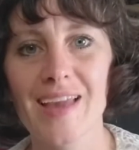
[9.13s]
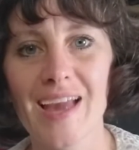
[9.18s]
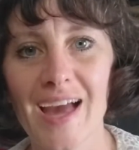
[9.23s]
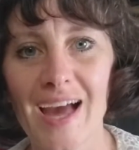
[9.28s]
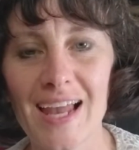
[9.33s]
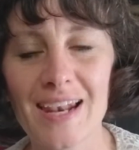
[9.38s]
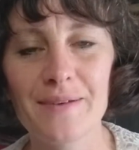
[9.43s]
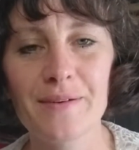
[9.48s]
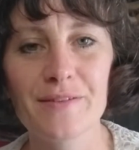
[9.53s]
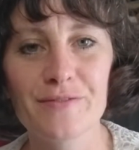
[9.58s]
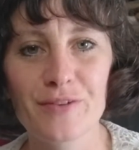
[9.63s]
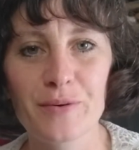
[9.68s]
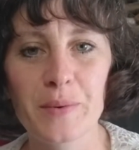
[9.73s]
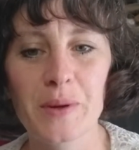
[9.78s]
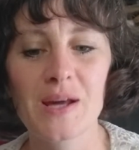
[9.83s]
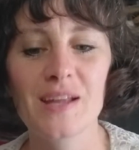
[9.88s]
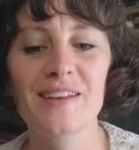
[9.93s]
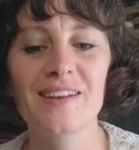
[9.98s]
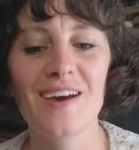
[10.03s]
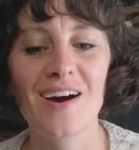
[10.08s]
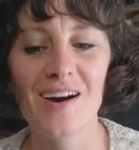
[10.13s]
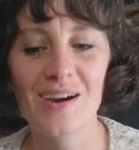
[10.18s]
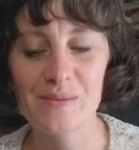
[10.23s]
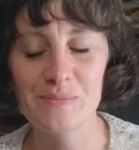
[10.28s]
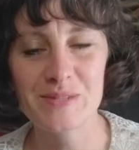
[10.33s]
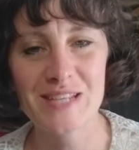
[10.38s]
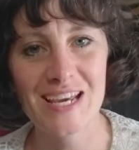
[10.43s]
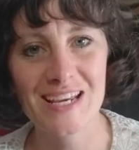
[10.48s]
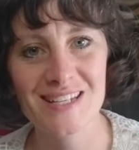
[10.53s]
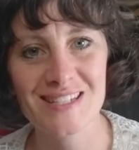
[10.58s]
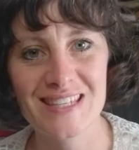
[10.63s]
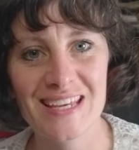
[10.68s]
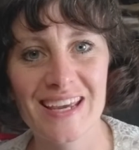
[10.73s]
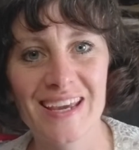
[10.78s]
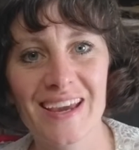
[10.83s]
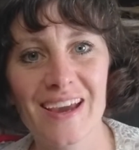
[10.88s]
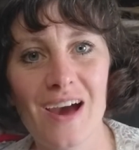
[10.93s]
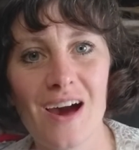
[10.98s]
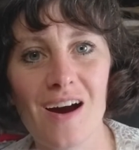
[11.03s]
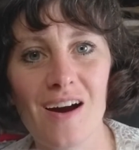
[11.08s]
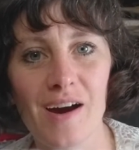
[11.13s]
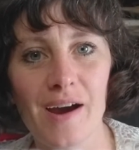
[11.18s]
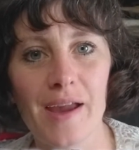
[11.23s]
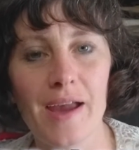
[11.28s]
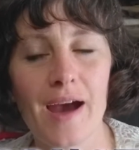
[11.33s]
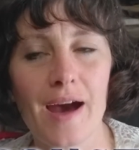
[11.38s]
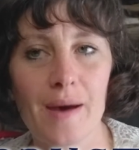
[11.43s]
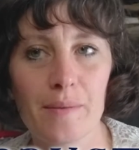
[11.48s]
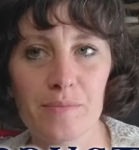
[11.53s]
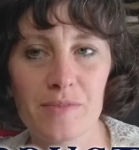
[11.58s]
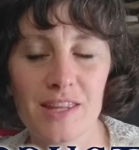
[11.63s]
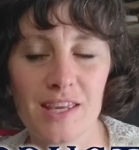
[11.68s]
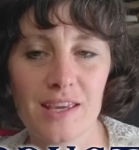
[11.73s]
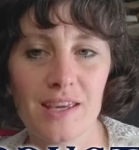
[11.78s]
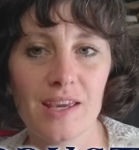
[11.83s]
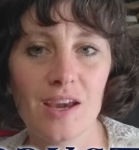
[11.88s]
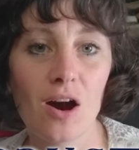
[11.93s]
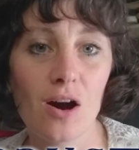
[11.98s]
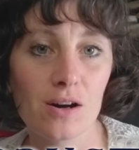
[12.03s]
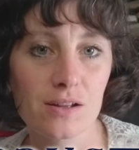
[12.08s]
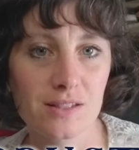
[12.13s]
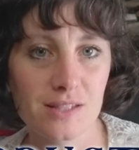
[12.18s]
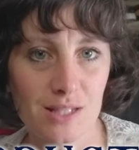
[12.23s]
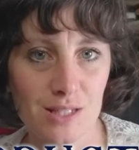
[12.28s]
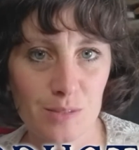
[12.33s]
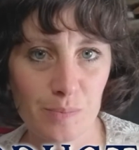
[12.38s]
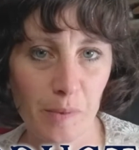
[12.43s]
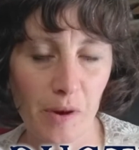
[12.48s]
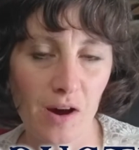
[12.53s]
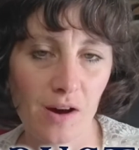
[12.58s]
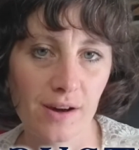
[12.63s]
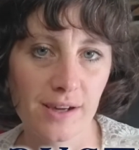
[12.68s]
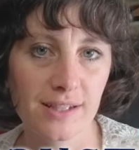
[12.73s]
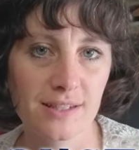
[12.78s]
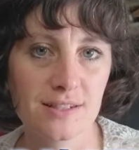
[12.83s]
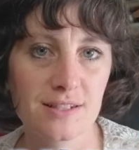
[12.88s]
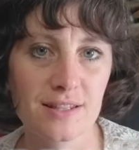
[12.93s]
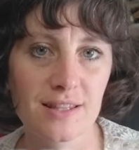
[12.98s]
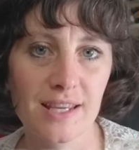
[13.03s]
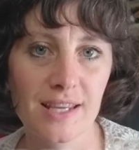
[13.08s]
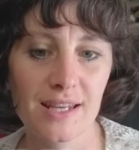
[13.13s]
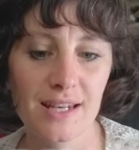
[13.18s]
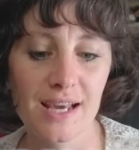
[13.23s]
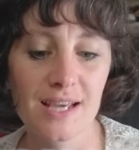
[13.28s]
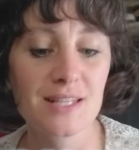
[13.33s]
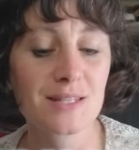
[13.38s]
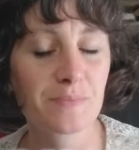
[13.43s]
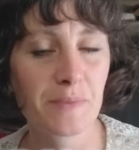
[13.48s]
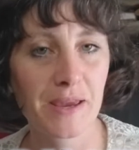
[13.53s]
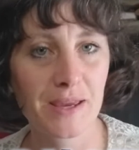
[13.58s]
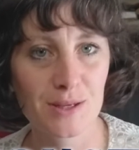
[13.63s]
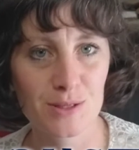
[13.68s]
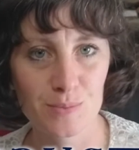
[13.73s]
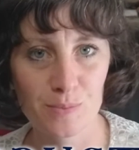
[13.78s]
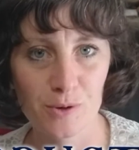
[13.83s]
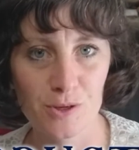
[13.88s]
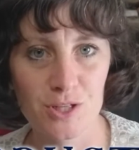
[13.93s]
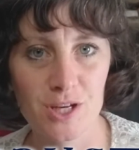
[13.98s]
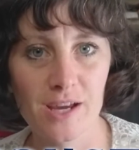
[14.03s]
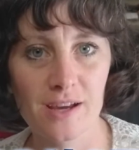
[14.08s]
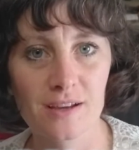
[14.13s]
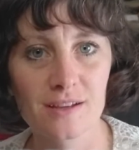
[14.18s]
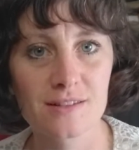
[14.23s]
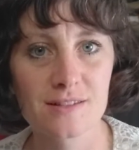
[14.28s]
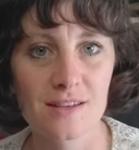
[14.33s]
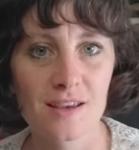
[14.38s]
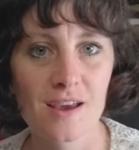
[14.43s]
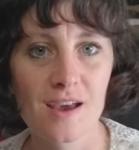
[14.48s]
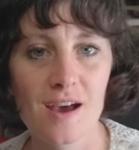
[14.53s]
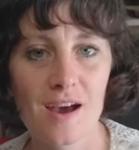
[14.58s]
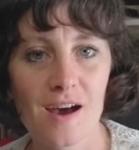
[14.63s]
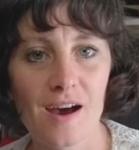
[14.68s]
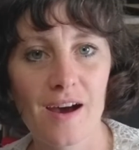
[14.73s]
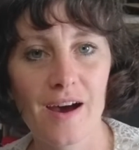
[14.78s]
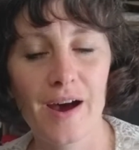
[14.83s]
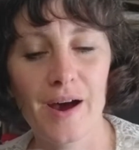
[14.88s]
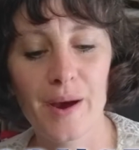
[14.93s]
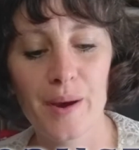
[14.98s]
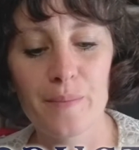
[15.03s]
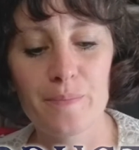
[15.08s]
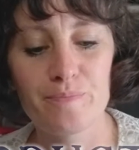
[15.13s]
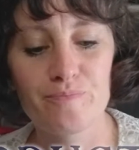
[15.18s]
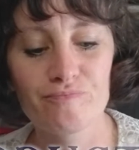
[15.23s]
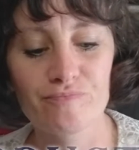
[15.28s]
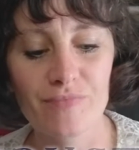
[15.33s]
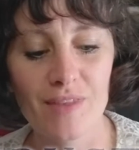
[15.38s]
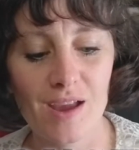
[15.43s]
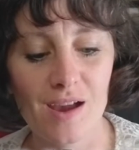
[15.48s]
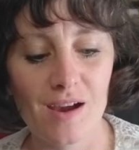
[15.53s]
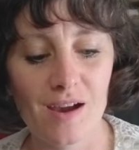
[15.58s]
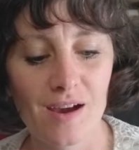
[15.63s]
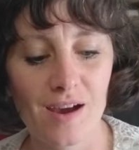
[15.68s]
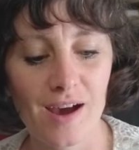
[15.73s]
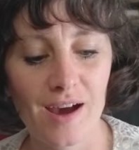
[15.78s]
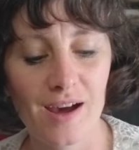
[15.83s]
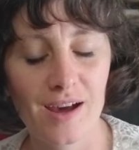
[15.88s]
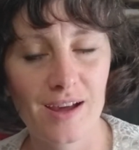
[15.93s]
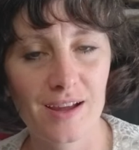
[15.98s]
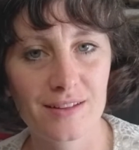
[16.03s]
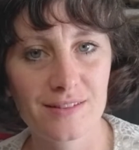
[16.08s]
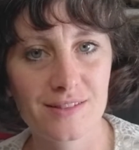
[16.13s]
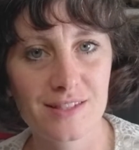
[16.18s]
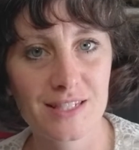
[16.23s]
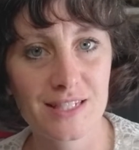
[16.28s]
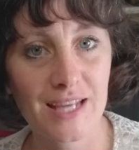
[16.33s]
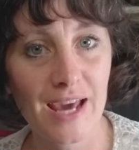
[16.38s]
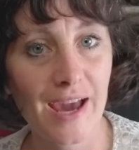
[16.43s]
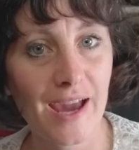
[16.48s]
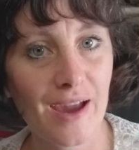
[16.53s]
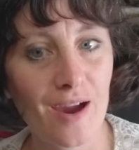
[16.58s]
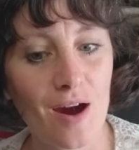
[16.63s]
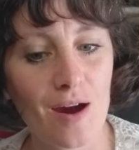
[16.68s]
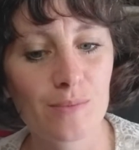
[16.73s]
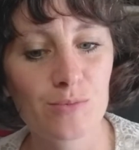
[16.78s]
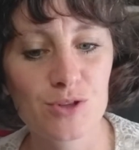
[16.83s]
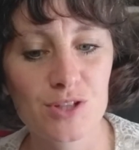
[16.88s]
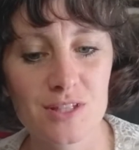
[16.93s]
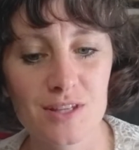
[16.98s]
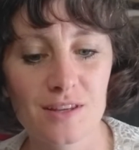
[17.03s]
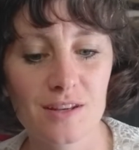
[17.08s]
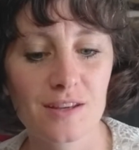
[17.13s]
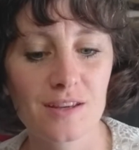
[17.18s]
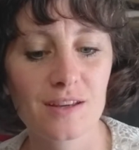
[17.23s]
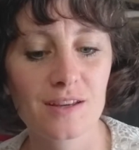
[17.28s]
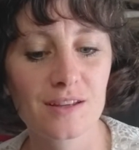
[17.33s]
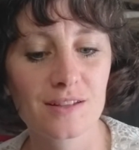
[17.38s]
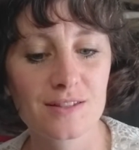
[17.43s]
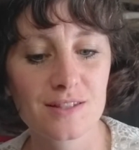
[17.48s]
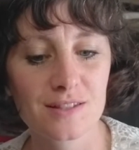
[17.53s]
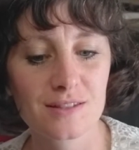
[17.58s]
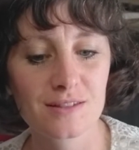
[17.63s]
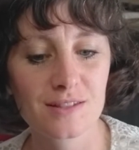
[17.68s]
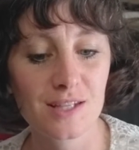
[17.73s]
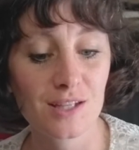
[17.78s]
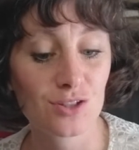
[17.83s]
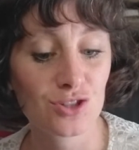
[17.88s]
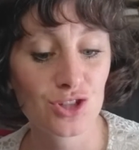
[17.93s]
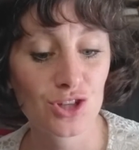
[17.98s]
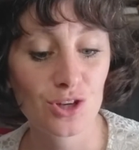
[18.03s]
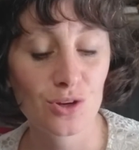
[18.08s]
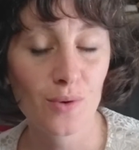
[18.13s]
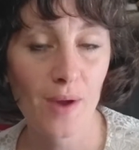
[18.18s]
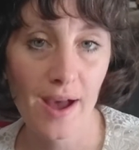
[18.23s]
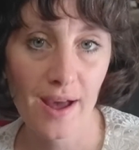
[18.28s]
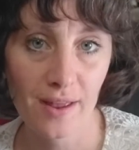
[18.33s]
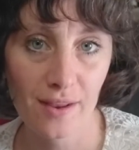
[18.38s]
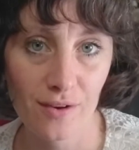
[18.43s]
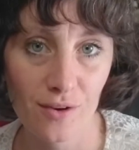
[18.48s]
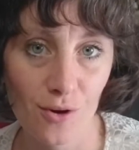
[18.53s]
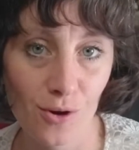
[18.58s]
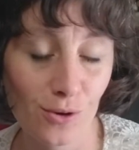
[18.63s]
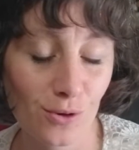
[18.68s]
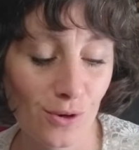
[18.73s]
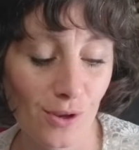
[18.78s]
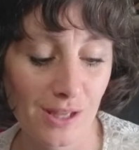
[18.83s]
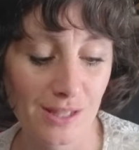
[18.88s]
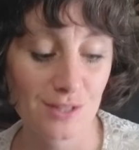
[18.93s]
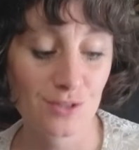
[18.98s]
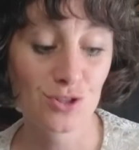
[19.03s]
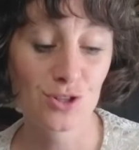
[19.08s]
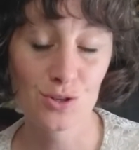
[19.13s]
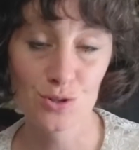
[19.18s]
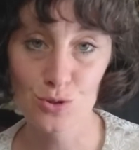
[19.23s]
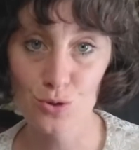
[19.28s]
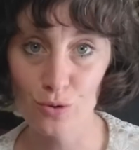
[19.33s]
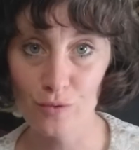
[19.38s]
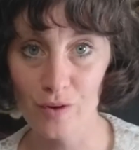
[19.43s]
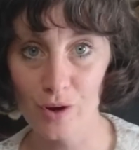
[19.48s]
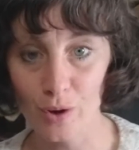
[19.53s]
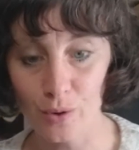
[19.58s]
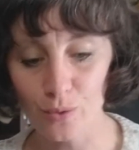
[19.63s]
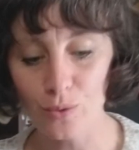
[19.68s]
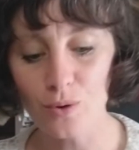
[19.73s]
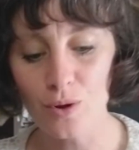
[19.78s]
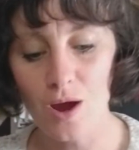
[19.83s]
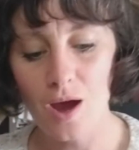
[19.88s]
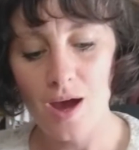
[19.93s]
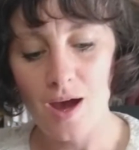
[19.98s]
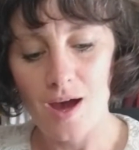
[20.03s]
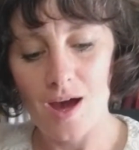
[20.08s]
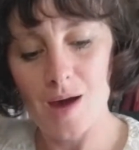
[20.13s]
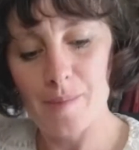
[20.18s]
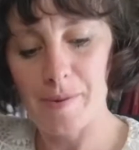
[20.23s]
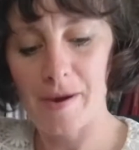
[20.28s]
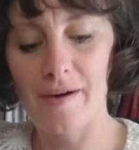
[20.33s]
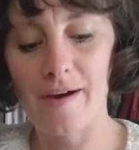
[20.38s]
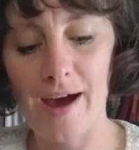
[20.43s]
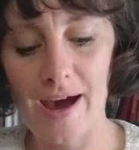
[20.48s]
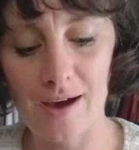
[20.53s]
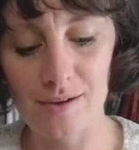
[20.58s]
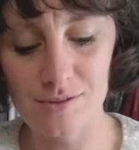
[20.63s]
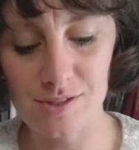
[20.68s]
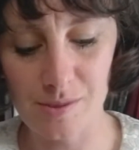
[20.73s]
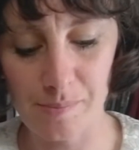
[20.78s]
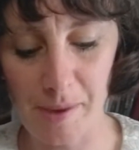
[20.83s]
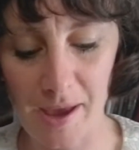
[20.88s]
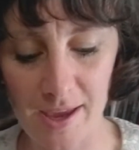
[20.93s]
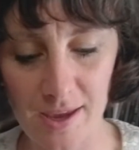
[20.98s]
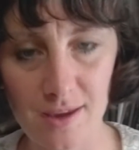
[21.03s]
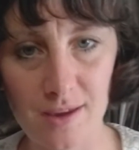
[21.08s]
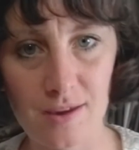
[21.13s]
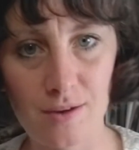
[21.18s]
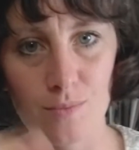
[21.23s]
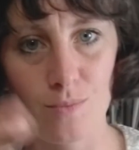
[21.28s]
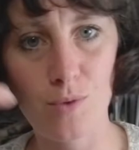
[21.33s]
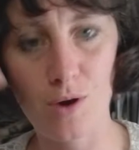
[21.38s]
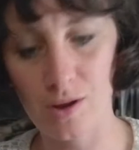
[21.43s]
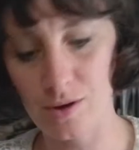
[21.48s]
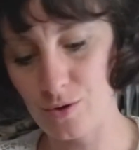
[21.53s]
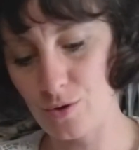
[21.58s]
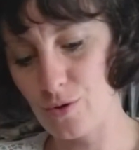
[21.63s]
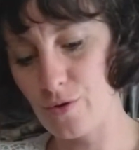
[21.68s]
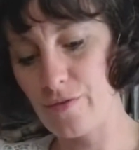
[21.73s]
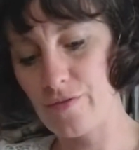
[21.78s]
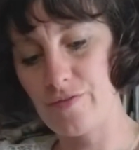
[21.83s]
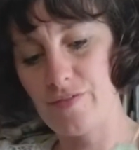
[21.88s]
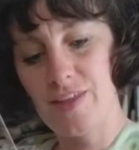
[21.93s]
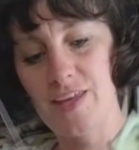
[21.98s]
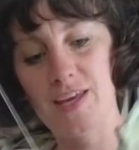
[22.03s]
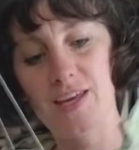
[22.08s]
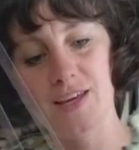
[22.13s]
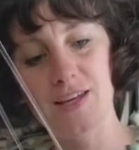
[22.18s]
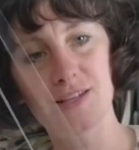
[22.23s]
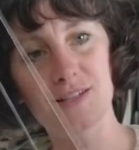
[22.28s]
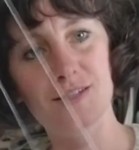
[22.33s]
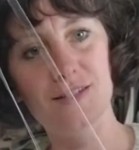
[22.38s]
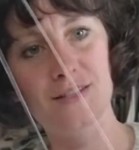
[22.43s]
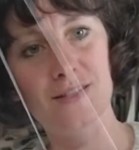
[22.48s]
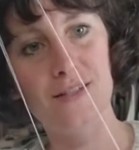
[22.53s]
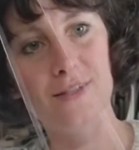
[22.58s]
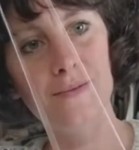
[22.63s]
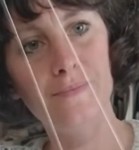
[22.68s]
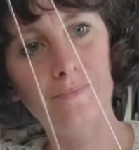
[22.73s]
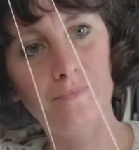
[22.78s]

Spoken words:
Hello everyone, I'm Daisy. I am the artist behind the Lacemakers Project, and today I'm just going to teach you an online tutorial about how to make one of these